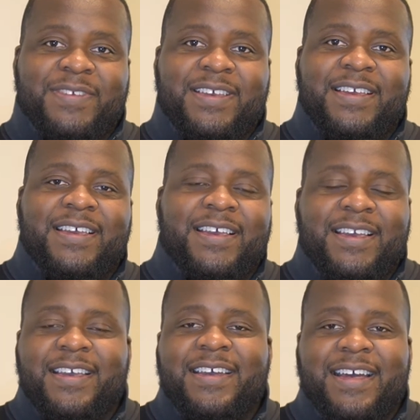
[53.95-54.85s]

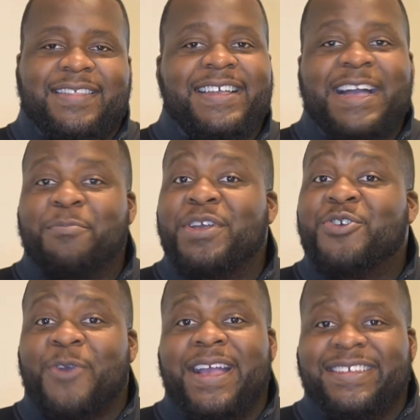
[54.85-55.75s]
I think I'd be
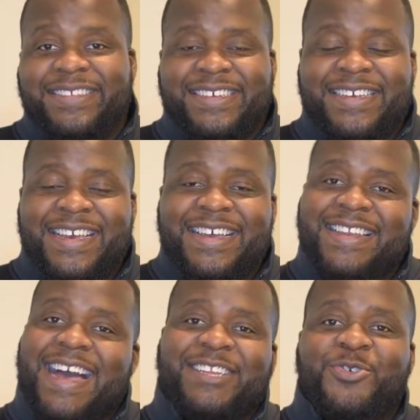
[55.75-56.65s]
crazy
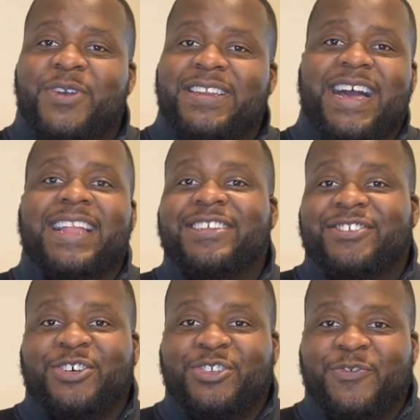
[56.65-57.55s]
not to acknowledge
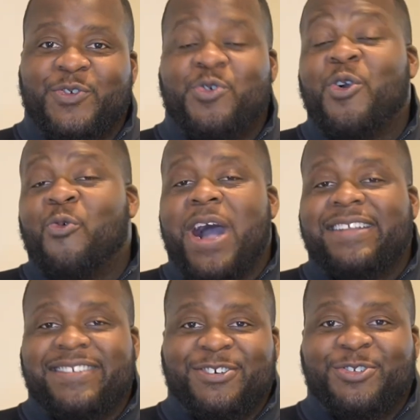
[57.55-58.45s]
those of you who are
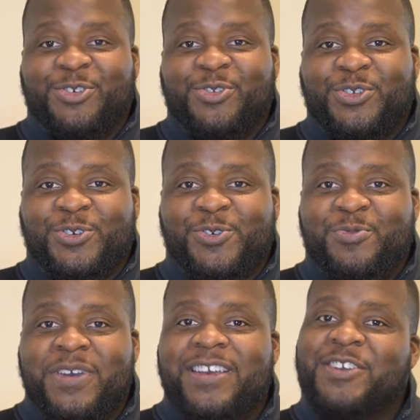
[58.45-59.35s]
watching on YouTube. You
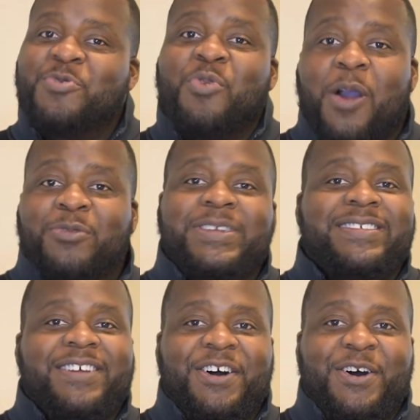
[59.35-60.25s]
probably
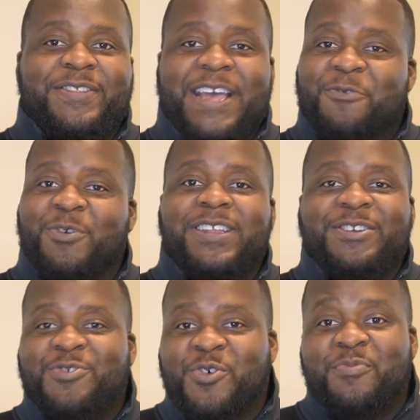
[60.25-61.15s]
saw that really
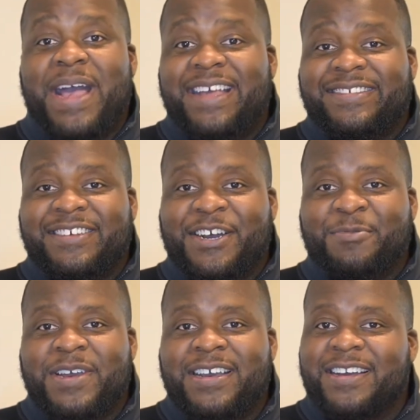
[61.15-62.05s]
cool
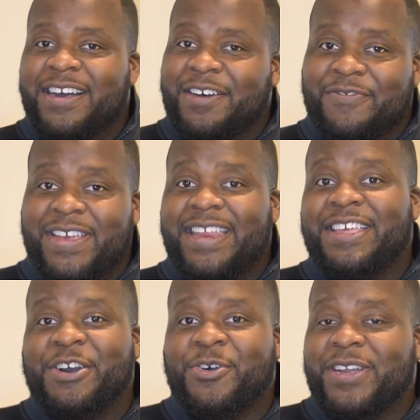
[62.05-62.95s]
mashup of
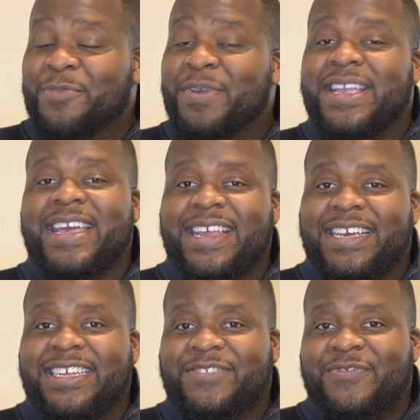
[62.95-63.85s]
video at the beginning of this